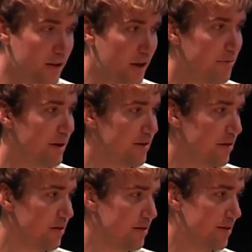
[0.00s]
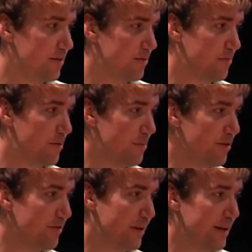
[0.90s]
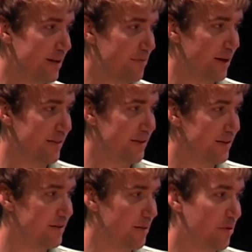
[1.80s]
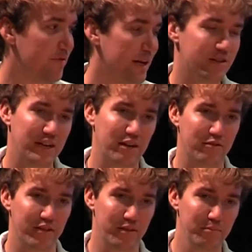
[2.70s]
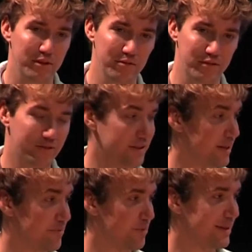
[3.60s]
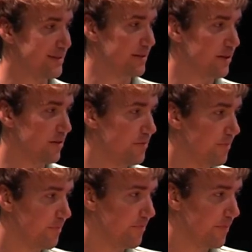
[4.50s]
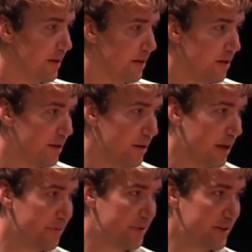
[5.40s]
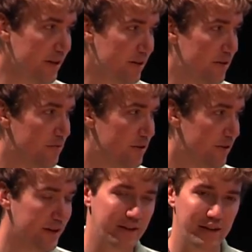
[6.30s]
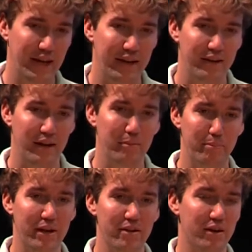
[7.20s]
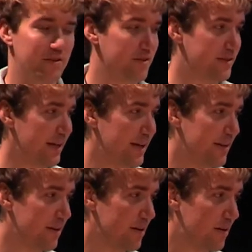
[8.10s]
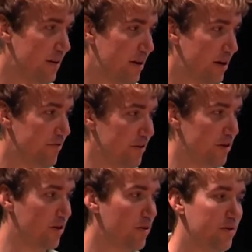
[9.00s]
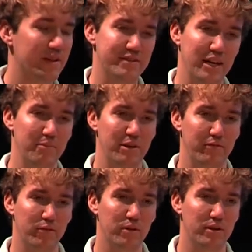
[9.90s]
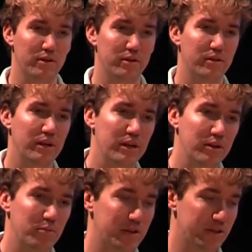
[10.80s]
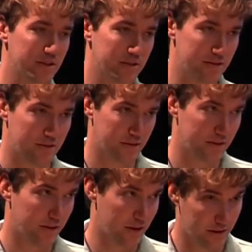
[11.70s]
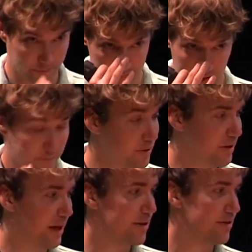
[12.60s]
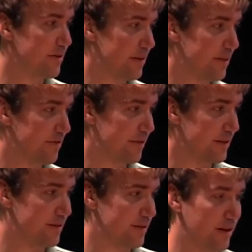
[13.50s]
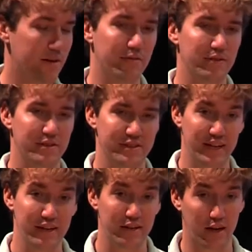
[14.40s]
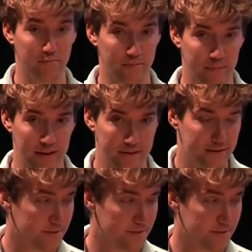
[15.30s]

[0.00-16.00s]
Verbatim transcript: In my talk, we're motivated by the double ratchet algorithm used, for example, by Signal. In particular, we're trying to gain a better understanding of the goal it's aiming for, which is um, communication in the face of state compromise.